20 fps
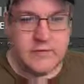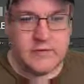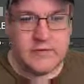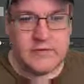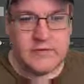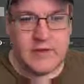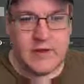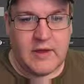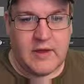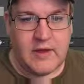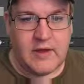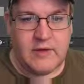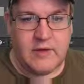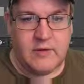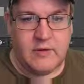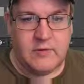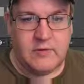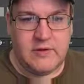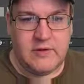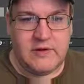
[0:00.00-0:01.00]
So how do
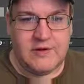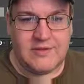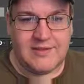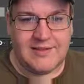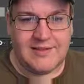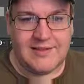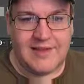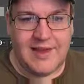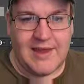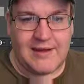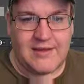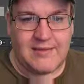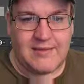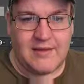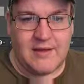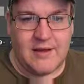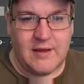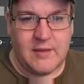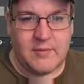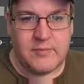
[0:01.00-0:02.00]
you deselect
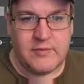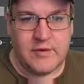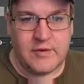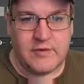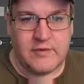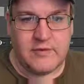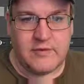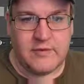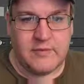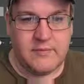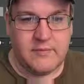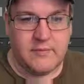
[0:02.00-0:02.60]
objects?